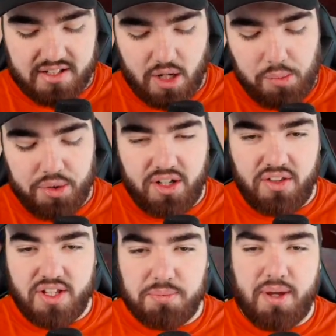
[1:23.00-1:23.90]
Let's
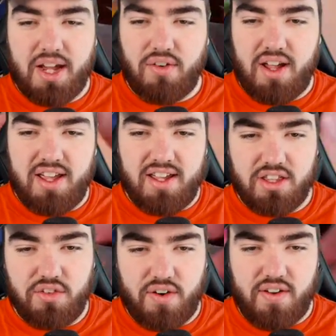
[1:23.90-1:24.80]
open this pack right here
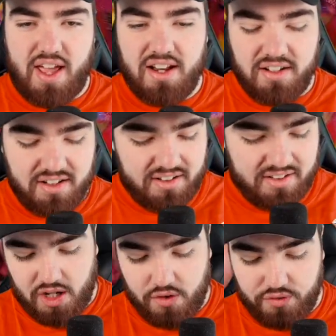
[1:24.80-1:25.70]
at the very end.
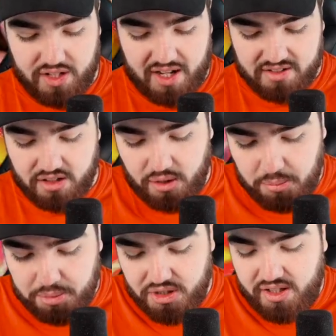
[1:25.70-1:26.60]
Hopefully it has the
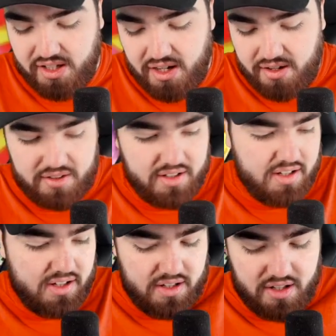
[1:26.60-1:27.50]
Golden Puzerka in it.
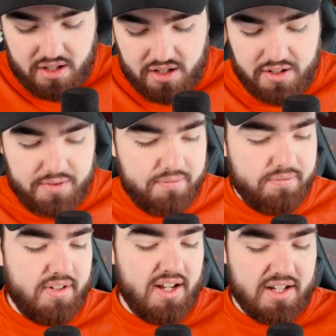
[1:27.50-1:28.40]

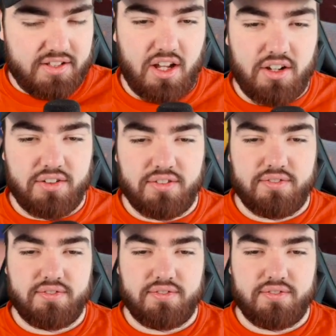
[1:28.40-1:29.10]
And let's go.